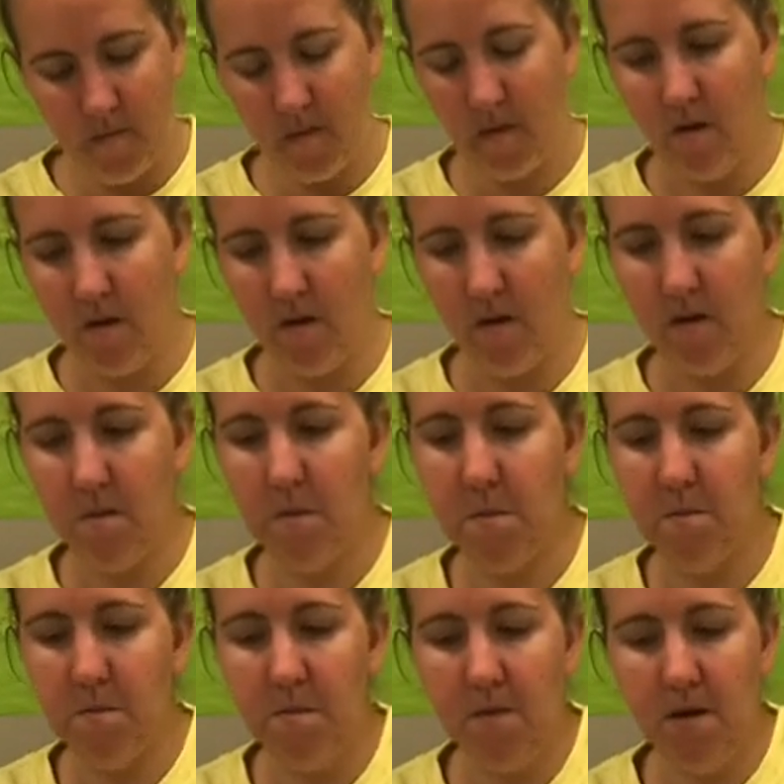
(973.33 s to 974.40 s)
Okay,
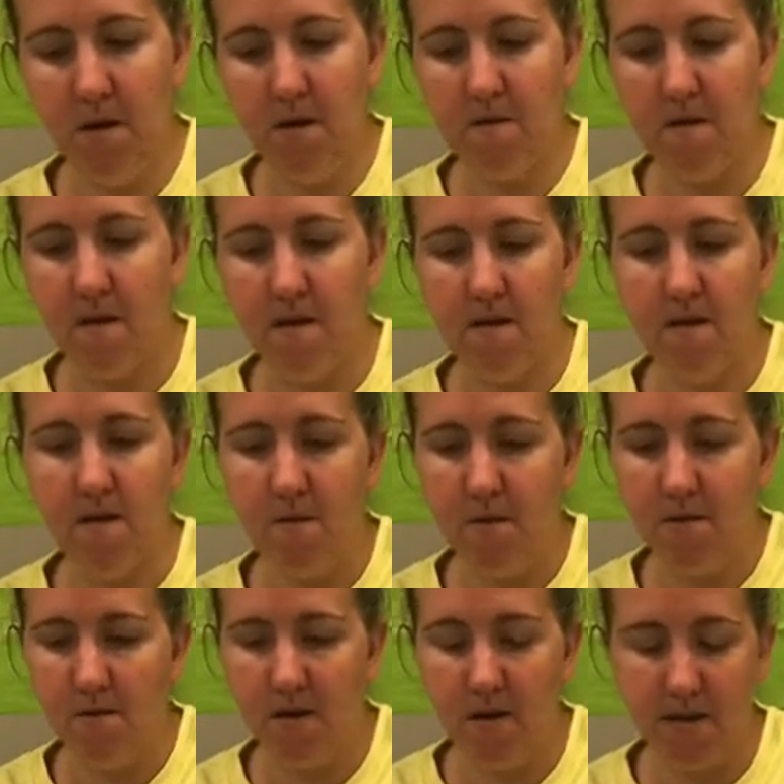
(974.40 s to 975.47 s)
I have to let that one
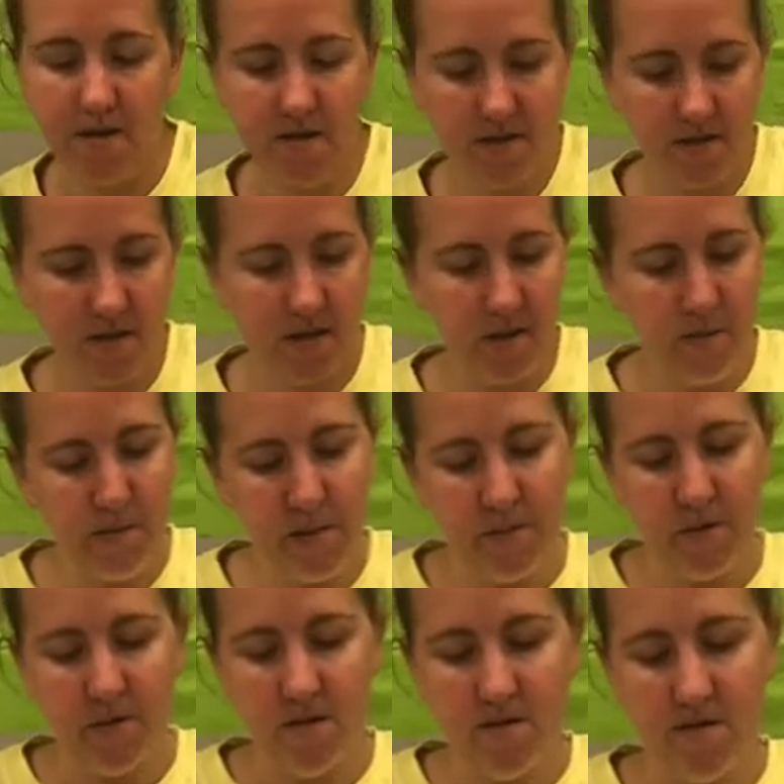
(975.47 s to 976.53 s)
dry just a little bit more.
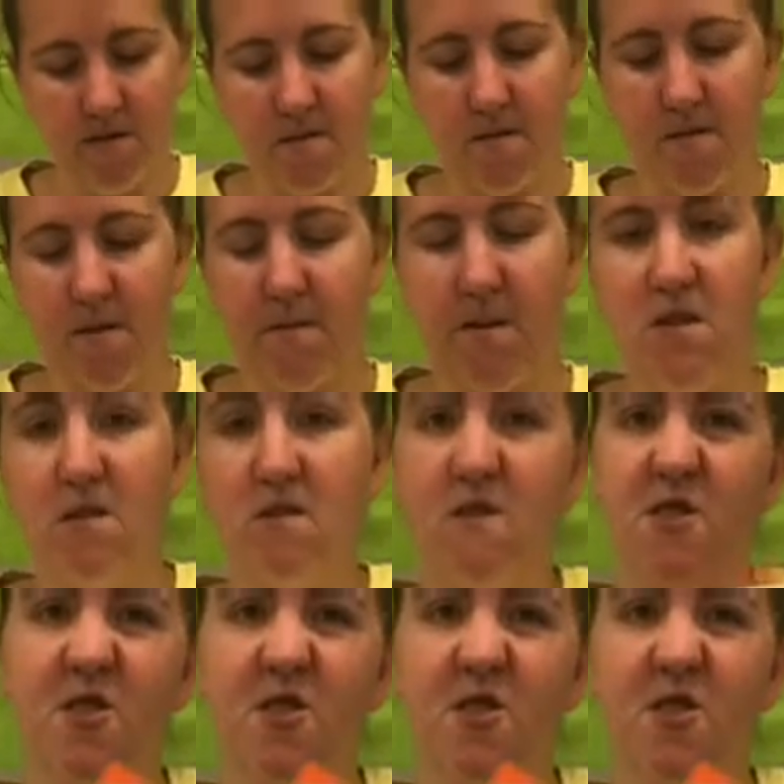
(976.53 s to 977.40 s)
So what I'm gonna do is just